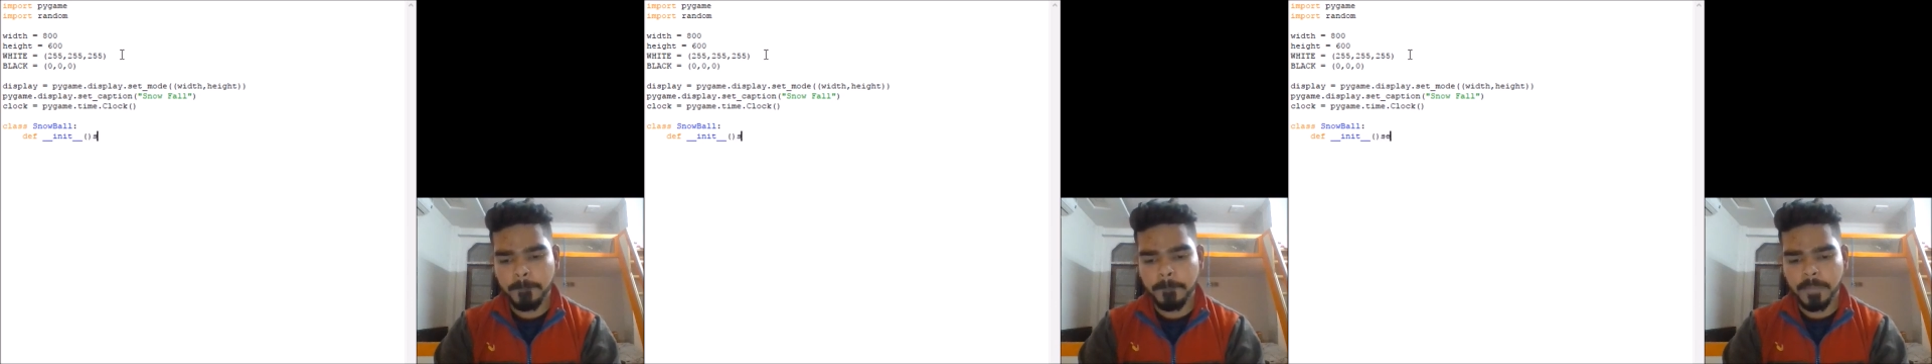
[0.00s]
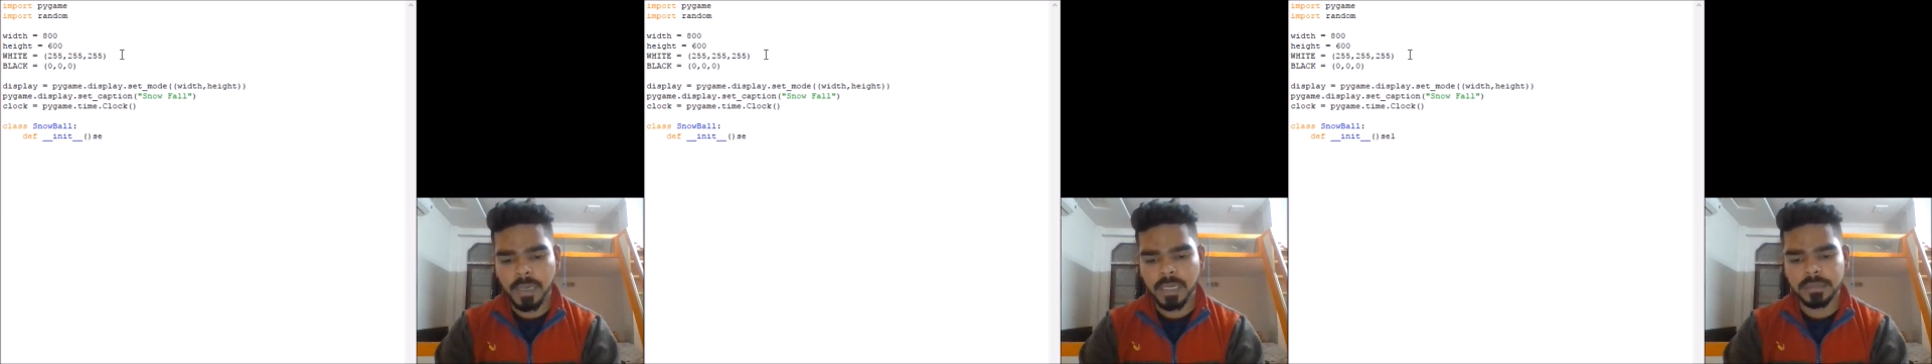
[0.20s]

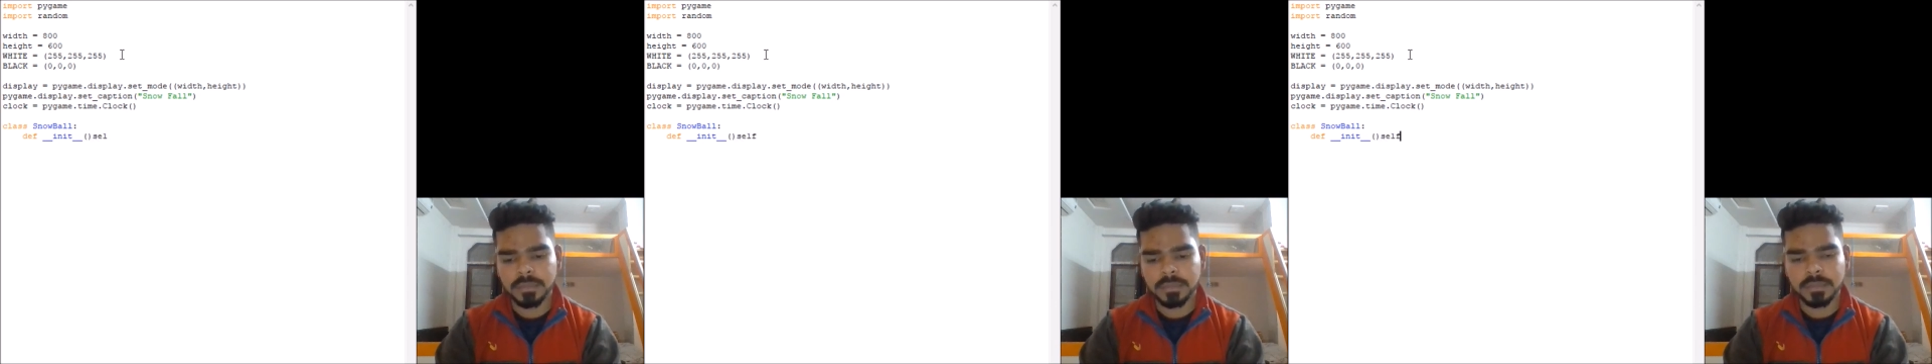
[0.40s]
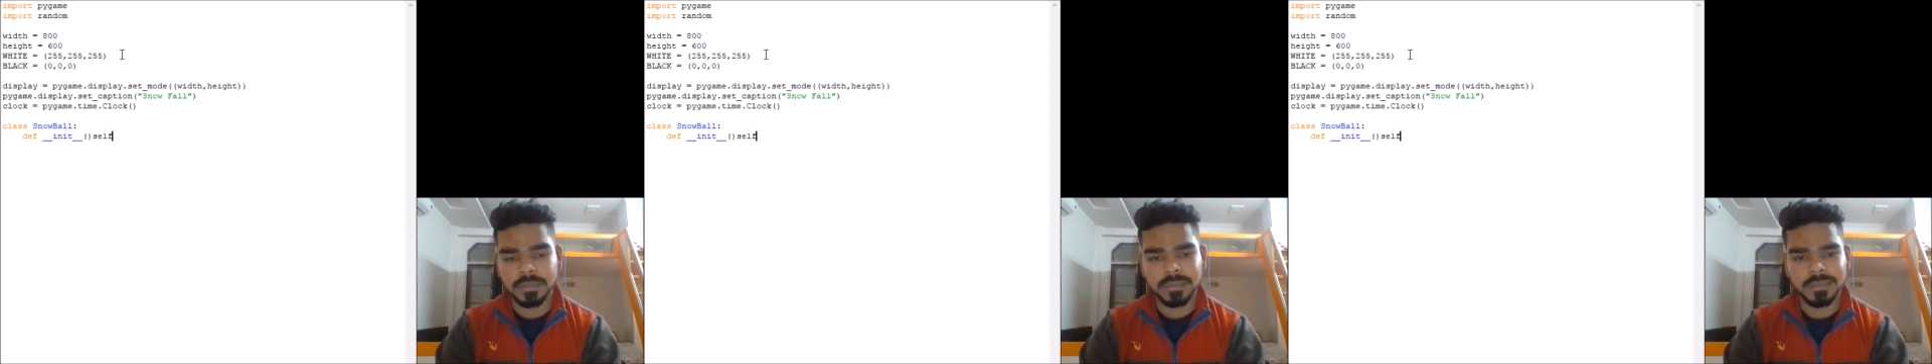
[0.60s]
Pass
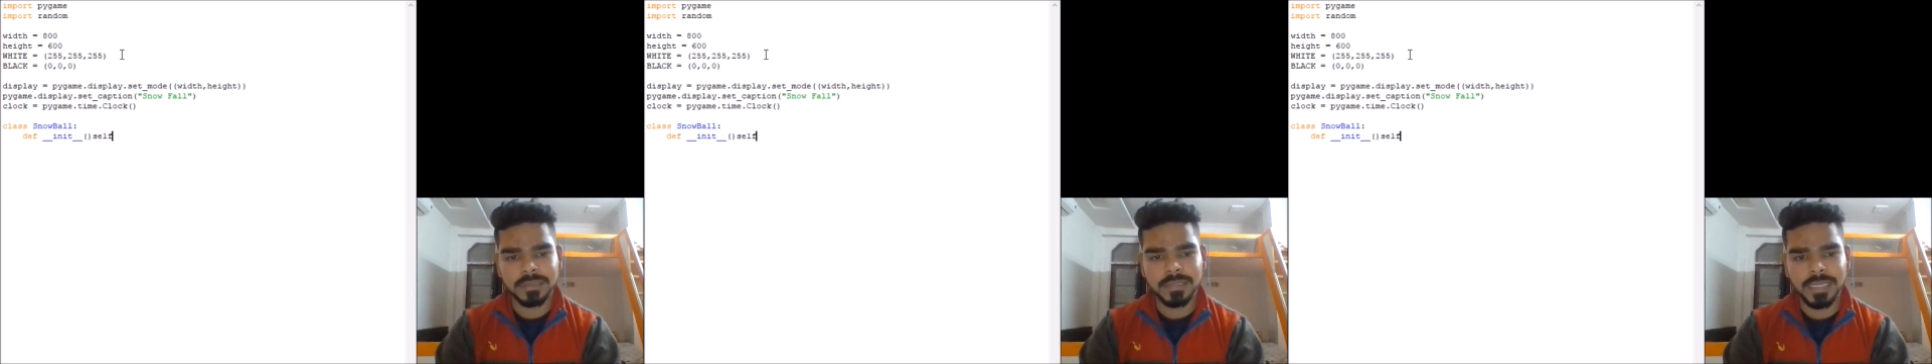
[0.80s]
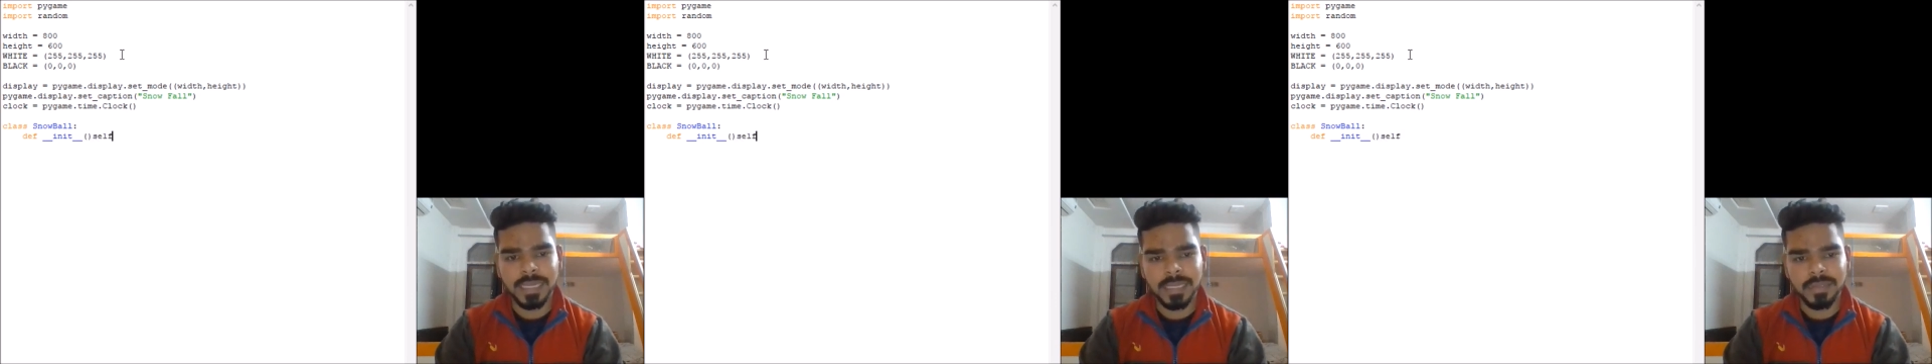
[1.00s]
the
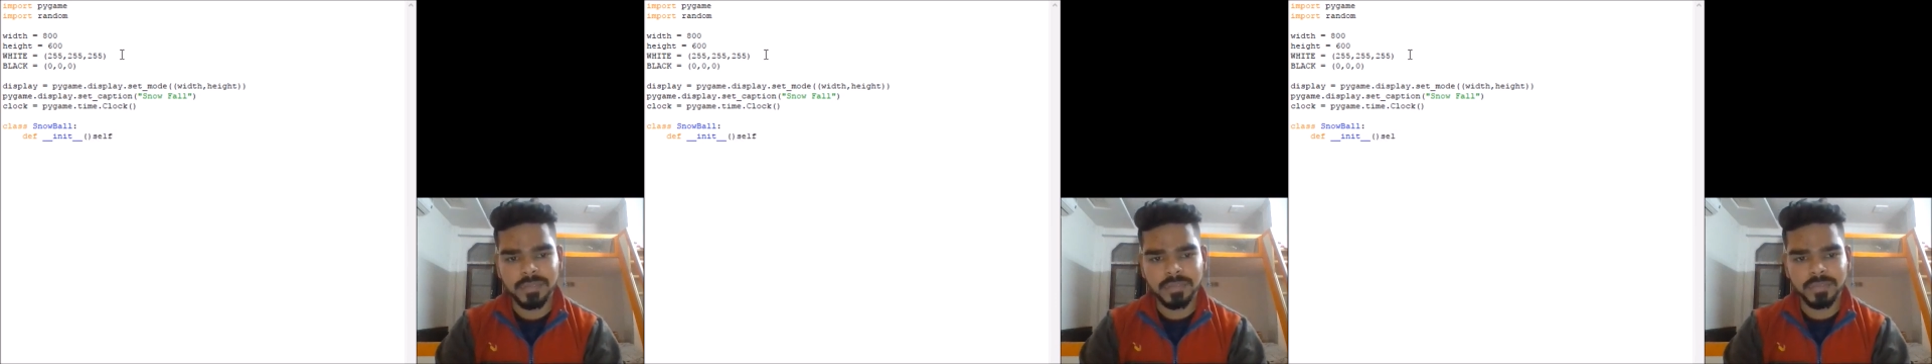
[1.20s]
self